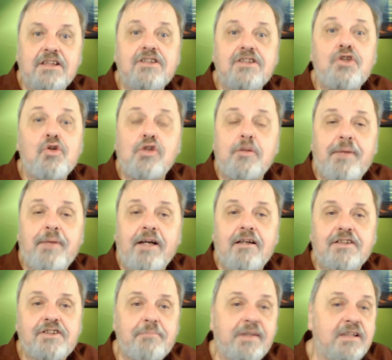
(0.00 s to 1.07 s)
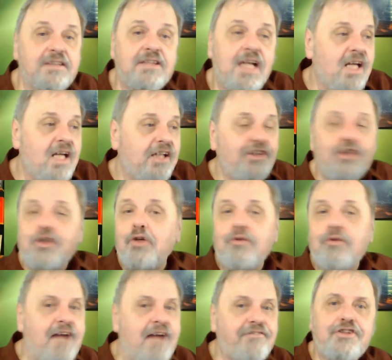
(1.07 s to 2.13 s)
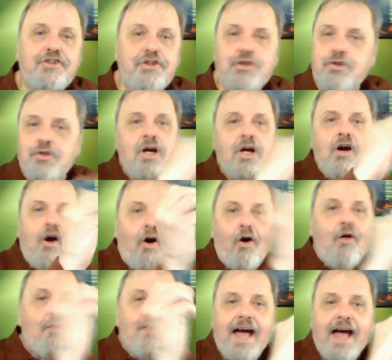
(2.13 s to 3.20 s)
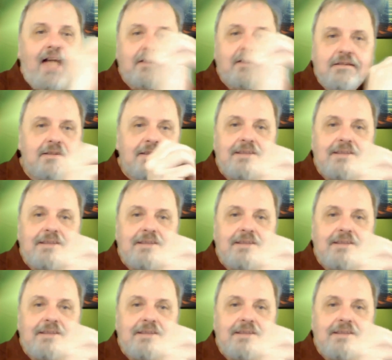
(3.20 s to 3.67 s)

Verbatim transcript: There's no comparison because you don't have to do all that